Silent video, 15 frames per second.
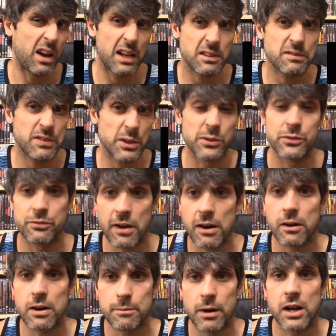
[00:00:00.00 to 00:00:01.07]
that feels
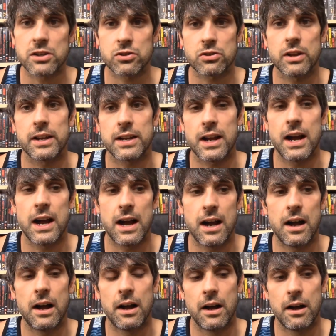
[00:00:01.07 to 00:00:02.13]
very much like a uh,
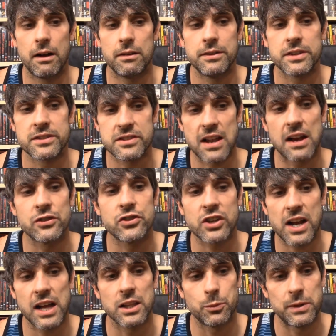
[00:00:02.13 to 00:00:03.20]
uh,
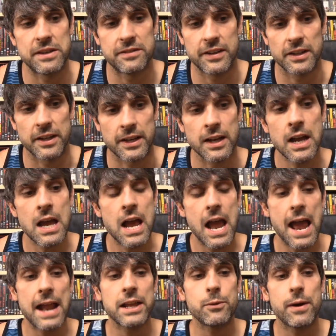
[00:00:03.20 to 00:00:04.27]
nostalgic Halloween feeling.
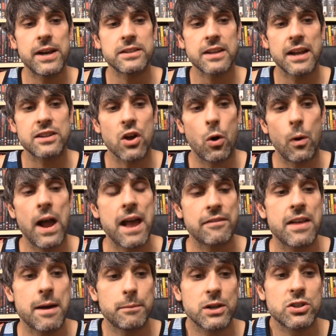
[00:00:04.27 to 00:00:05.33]
Anyways, I don't have
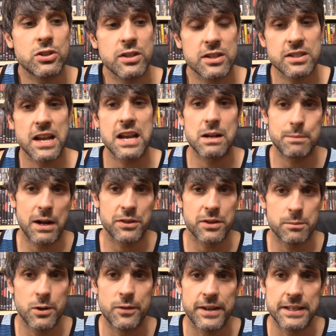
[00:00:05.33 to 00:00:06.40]
that much to say about
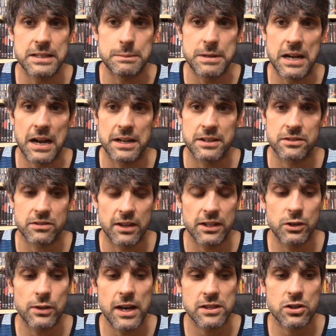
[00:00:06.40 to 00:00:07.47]
the movie, to be honest. Like,
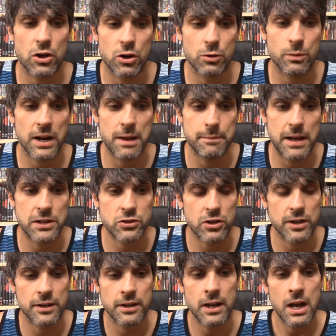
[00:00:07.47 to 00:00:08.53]
you guys heard what I
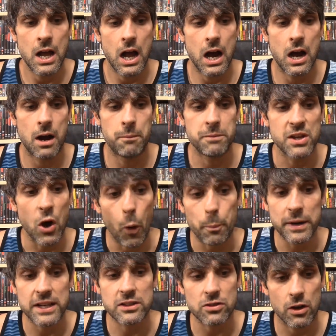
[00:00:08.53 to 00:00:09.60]
mentioned. Um, the
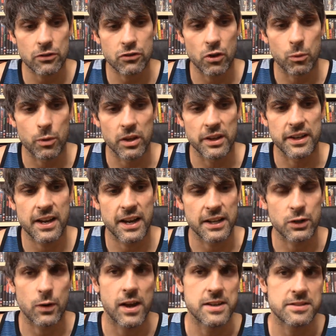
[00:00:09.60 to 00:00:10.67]
opening's also really kind
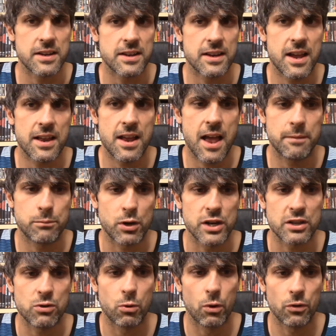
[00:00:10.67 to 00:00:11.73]
of crazy and, and
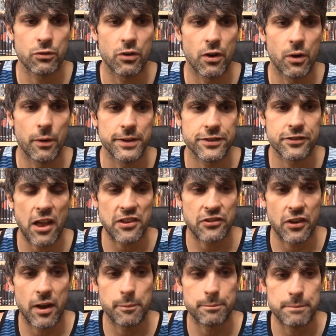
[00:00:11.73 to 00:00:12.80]
pretty cool, too, and
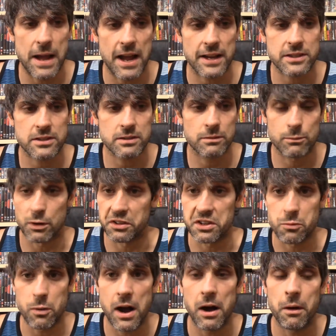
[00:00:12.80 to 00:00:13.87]
sets up Max
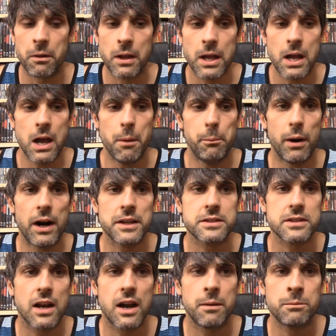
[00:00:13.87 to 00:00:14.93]
really well.
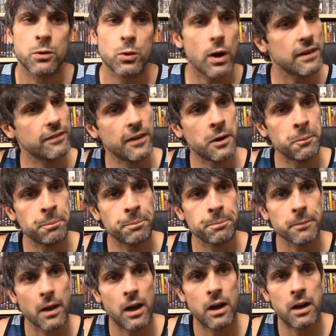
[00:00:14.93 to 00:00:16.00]
But um, great film.
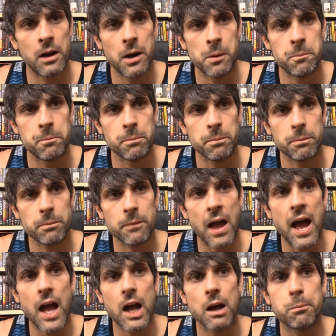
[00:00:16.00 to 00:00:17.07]
Um,
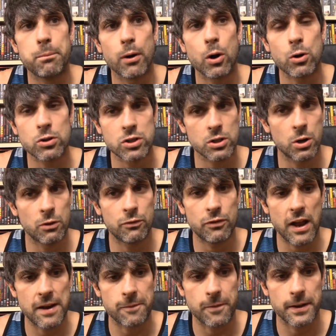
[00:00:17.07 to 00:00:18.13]
not a personal
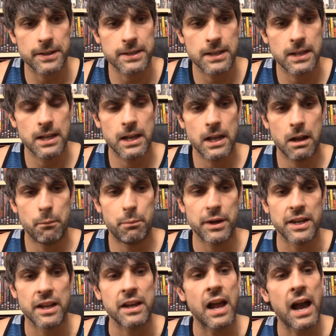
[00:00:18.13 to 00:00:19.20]
favorite,
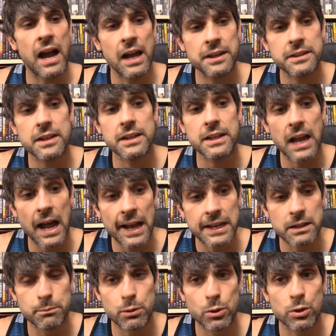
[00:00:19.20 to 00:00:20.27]
but an
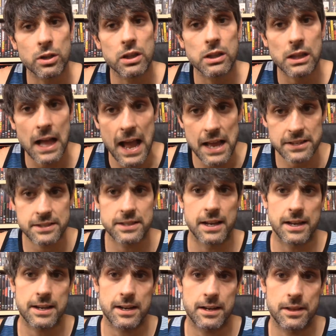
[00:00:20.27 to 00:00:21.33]
undeniable
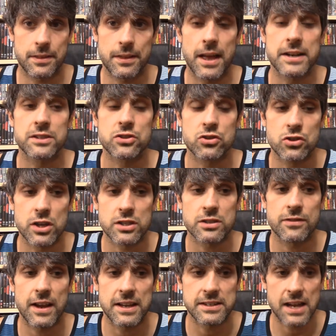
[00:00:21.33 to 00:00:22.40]
classic that is just
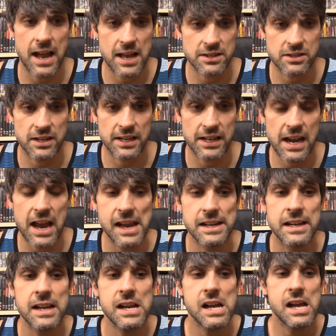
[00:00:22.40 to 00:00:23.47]
fantastic.
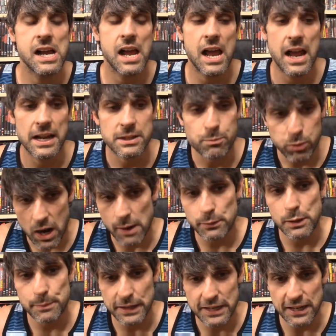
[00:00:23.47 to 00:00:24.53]
And it's
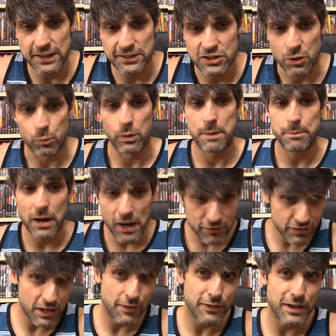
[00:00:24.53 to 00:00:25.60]
probably because the
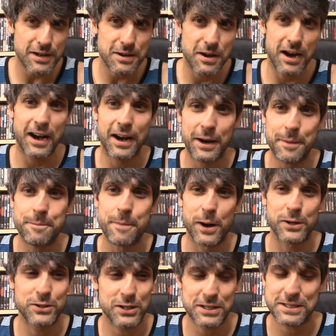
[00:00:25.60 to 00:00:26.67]
ripoffs of it um,
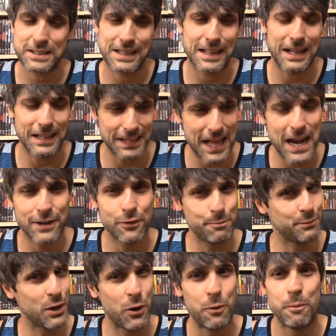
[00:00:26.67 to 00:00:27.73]
are just a lot of
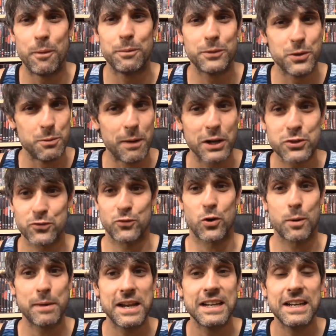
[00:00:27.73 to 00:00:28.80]
them don't do much
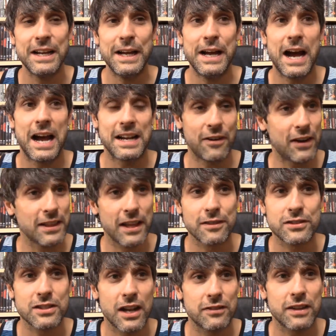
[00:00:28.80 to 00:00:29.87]
for me. Now I
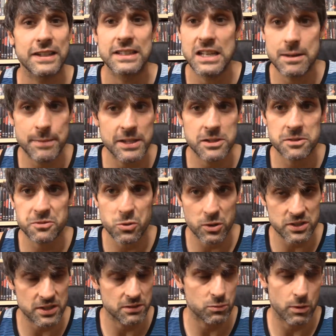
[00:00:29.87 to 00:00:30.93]
love stuff like Demons, of
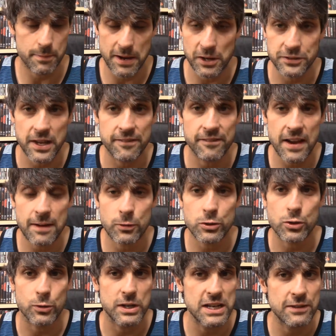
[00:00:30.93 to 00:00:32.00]
course, it's one of my all-time
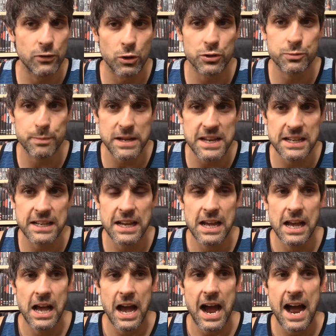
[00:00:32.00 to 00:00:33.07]
favorites, or Evilspeak.
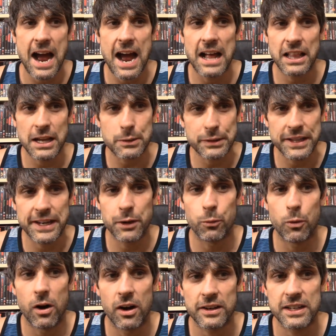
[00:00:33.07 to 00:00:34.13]
I like when they get
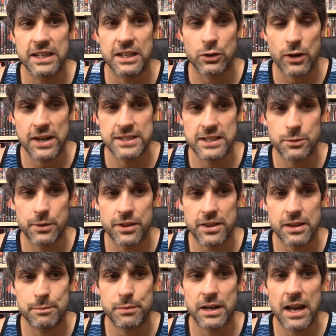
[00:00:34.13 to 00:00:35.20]
wonky and crazy with
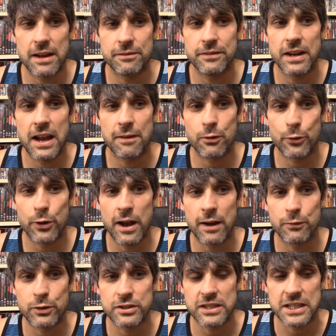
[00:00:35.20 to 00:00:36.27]
it, but I've never
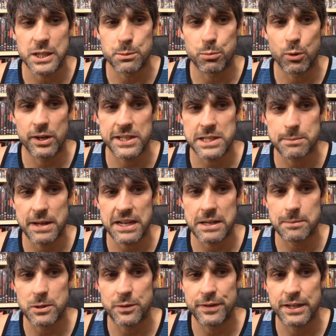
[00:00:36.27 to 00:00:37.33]
ever seen the point to make
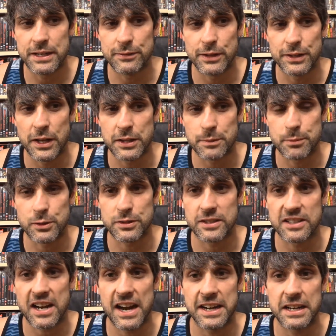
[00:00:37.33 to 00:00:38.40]
a movie of another
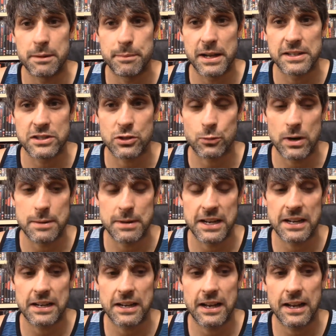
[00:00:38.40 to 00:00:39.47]
person tied in a bed
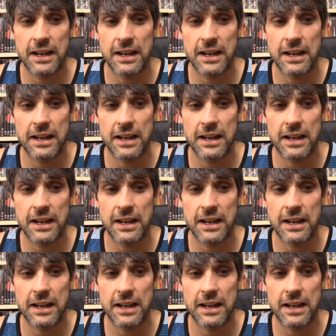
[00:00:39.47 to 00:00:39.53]
screaming